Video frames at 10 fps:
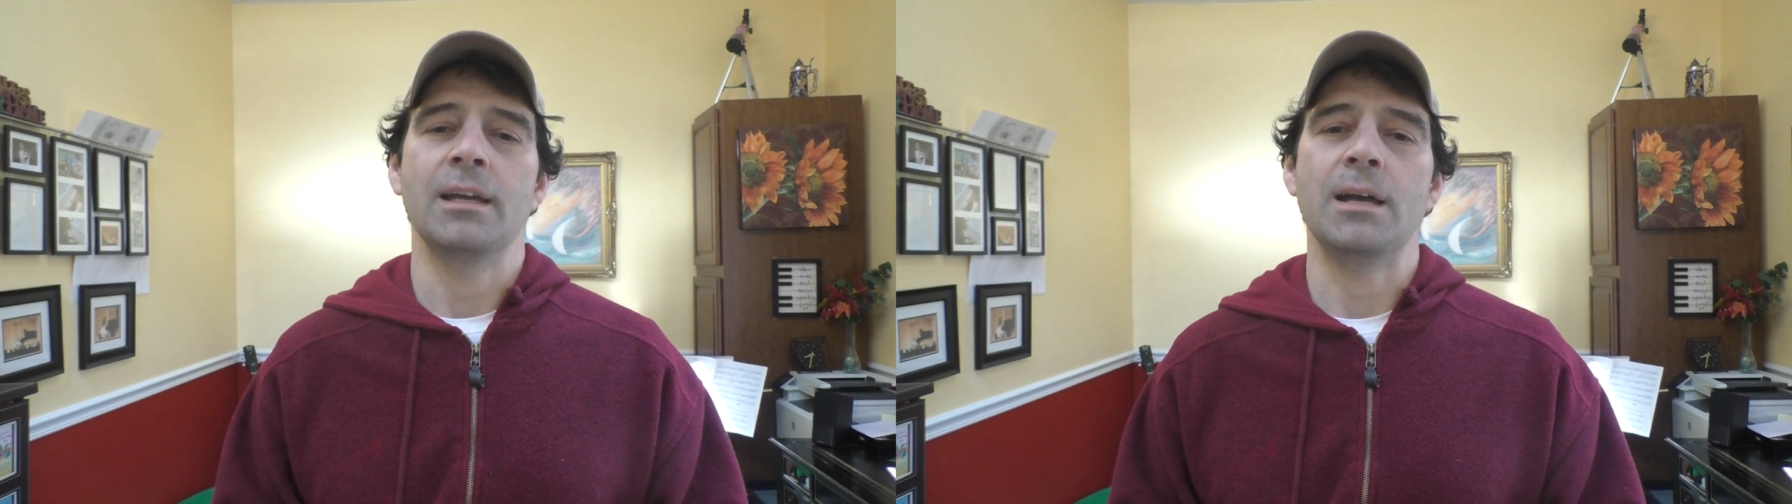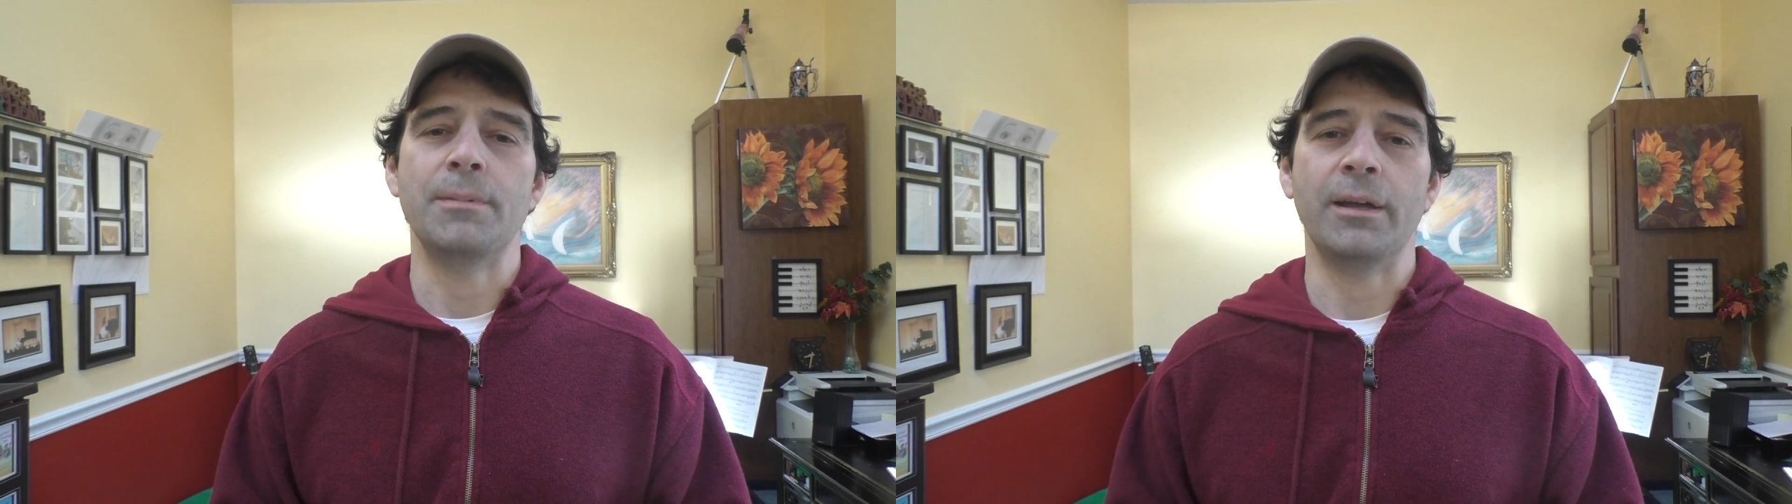
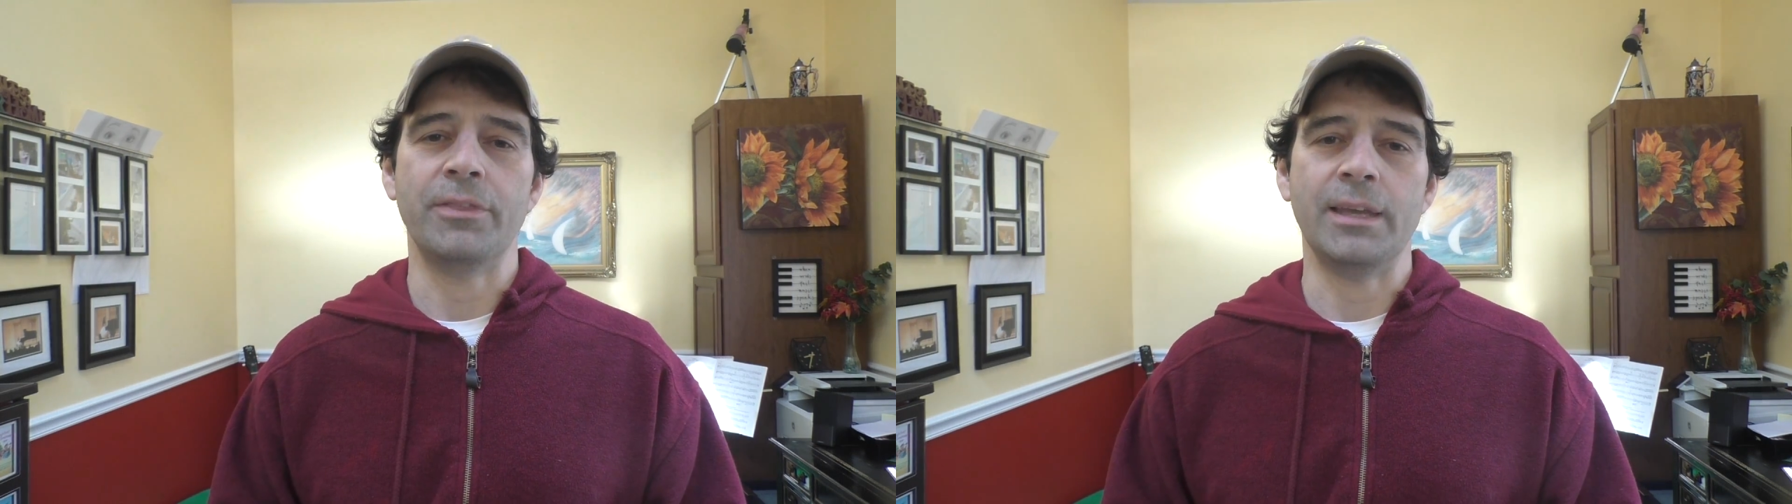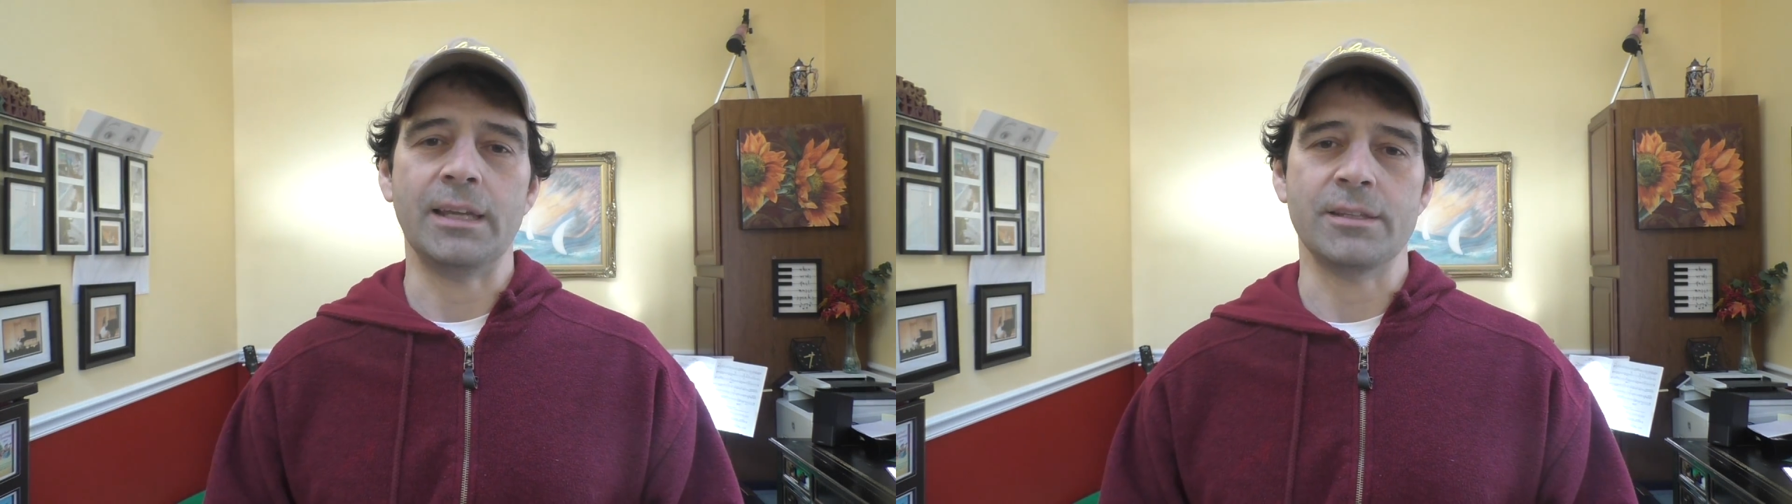
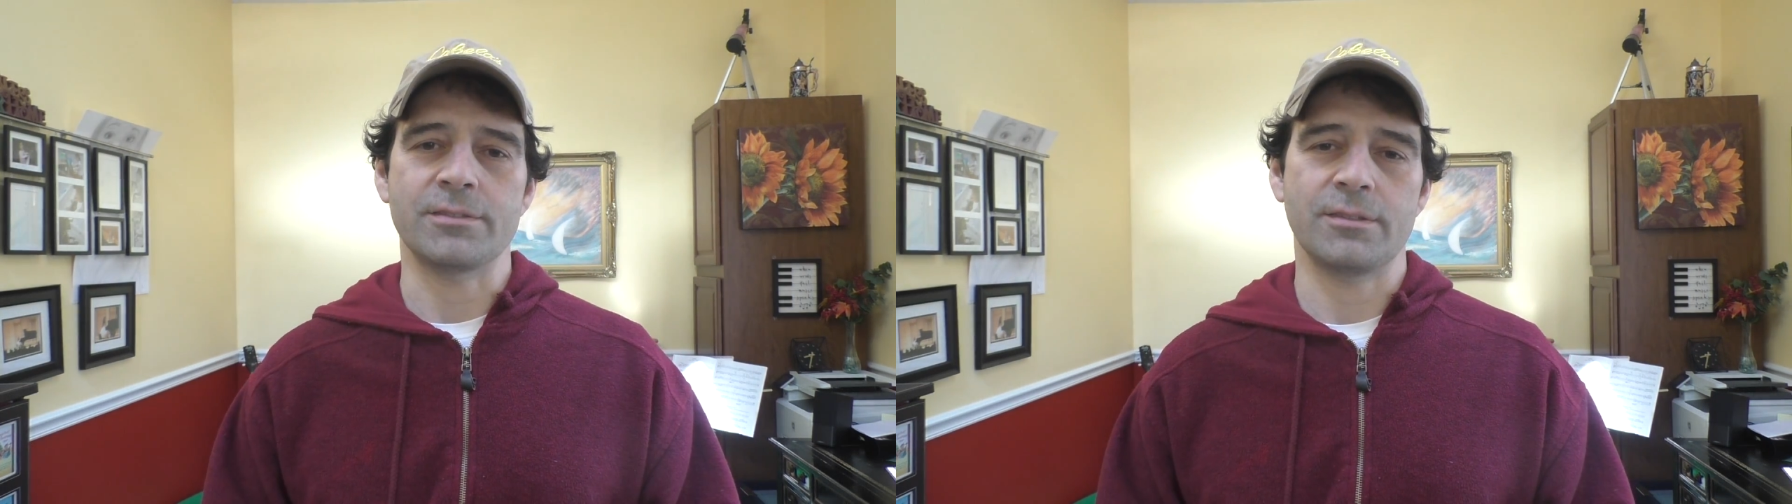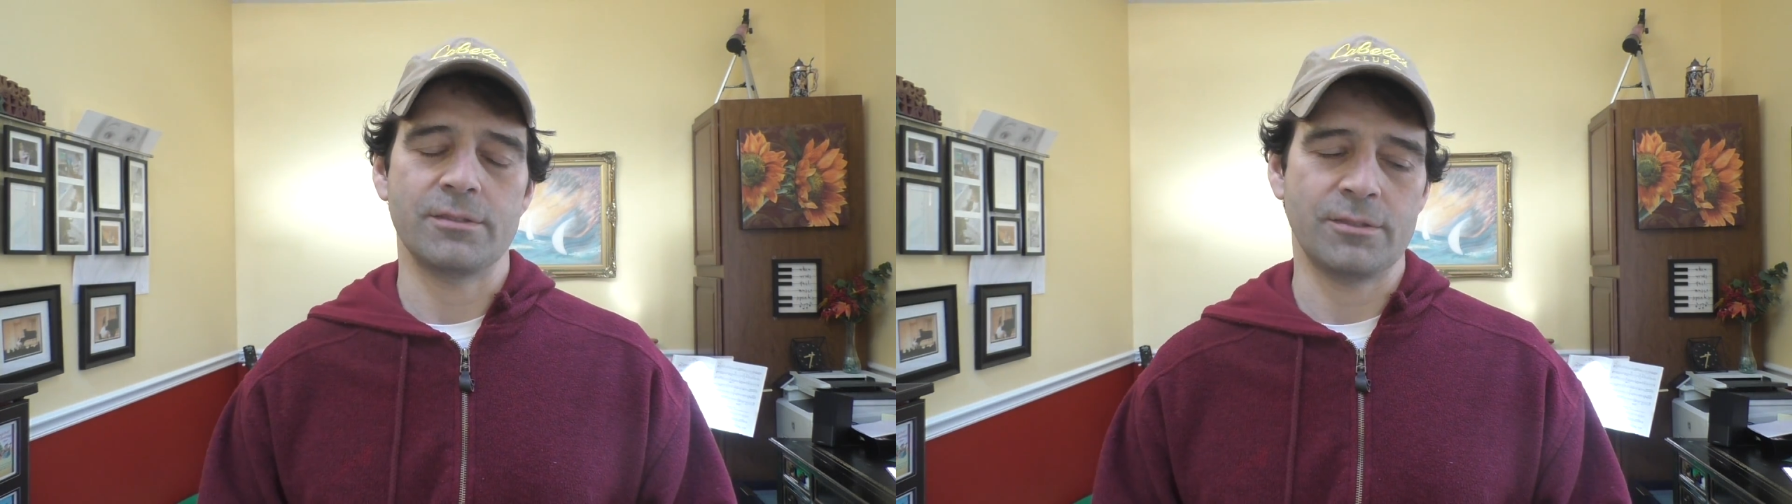about
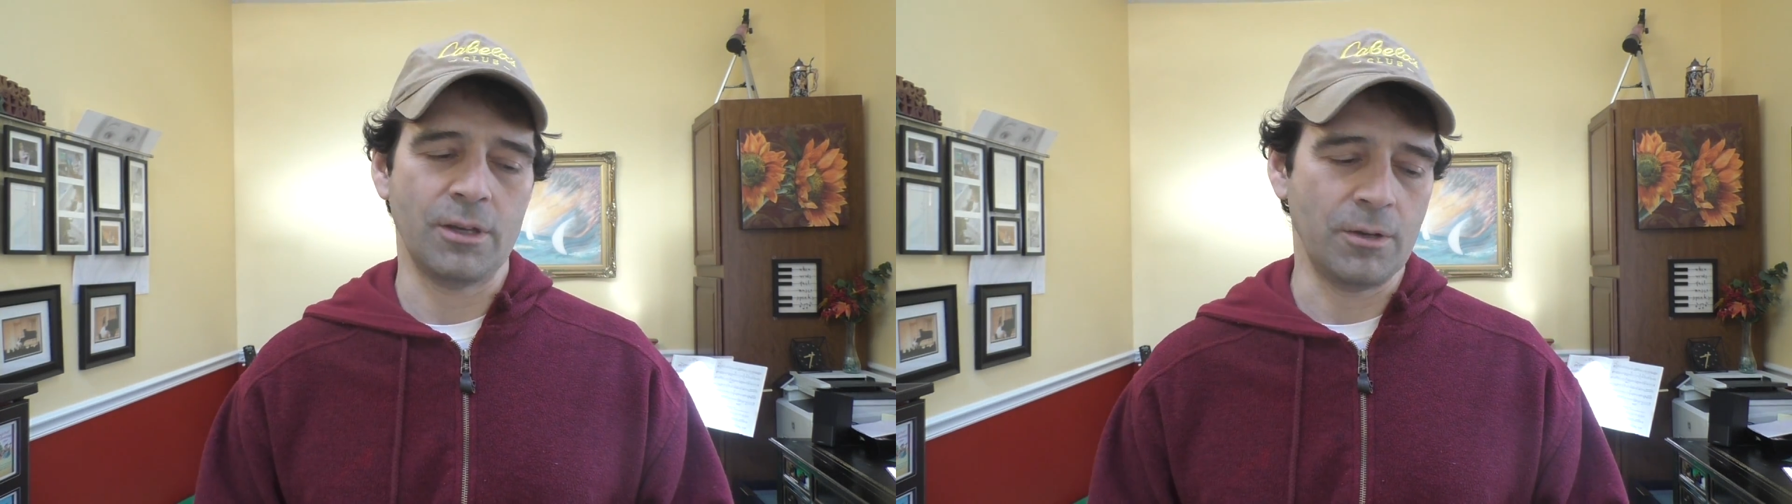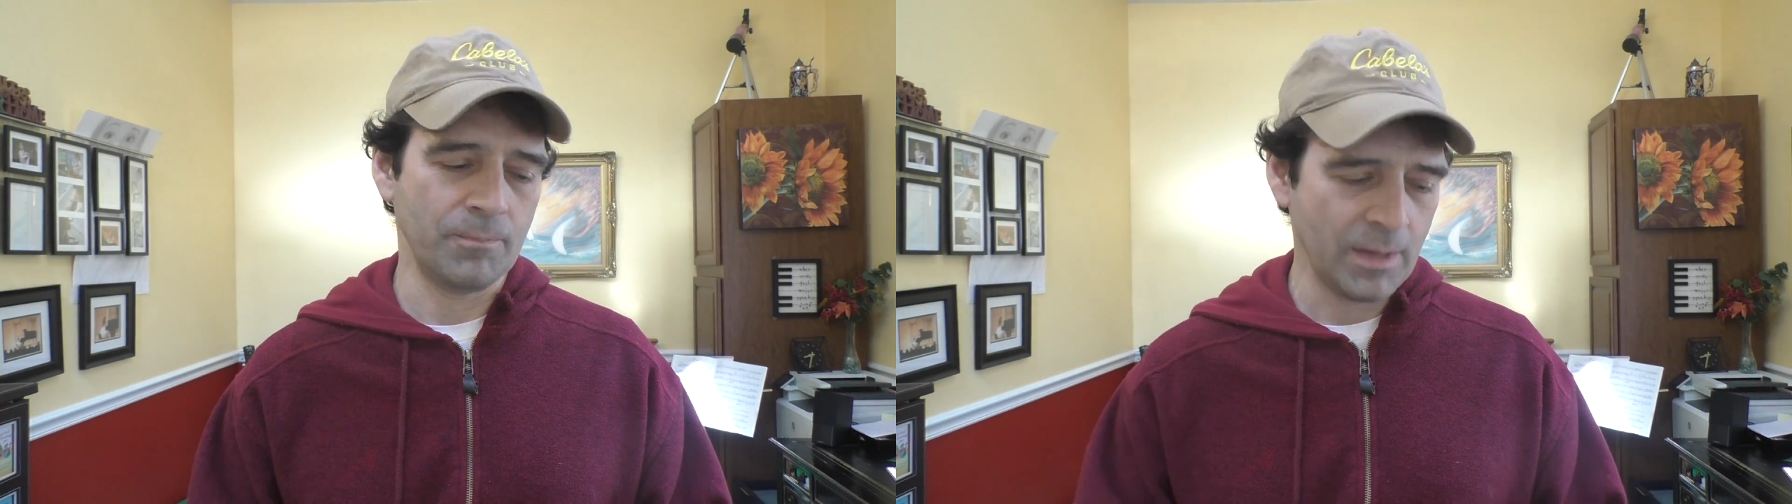things.
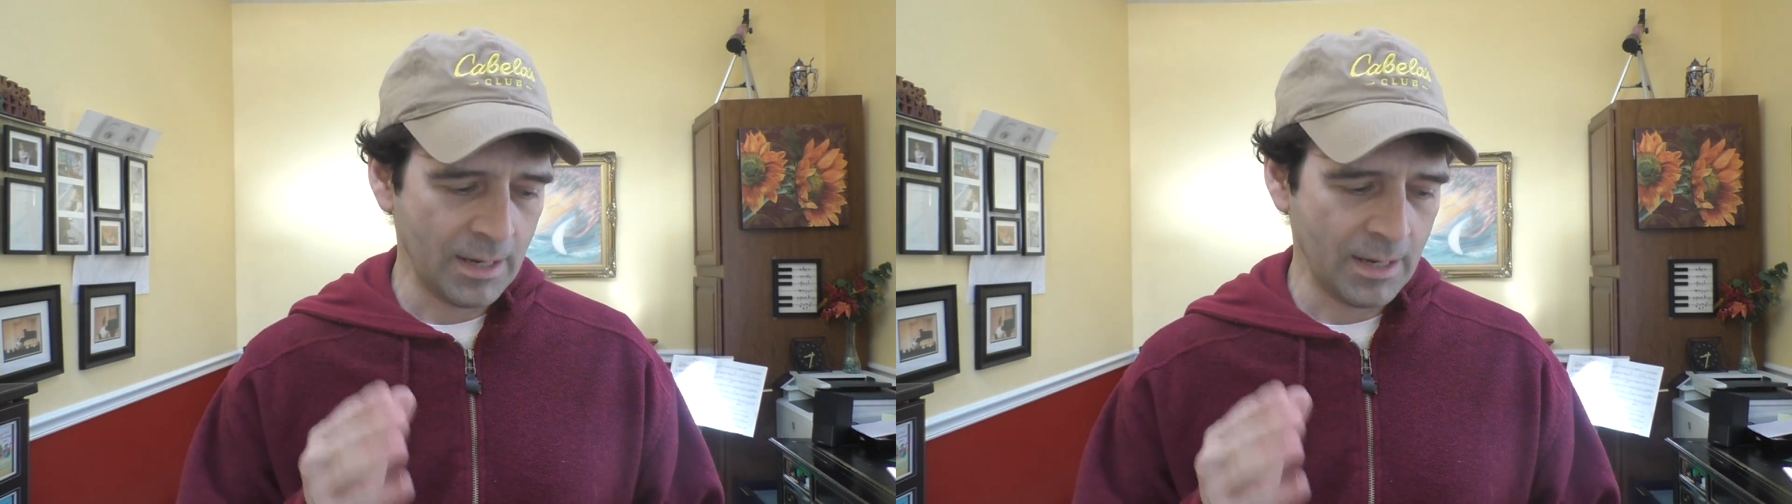So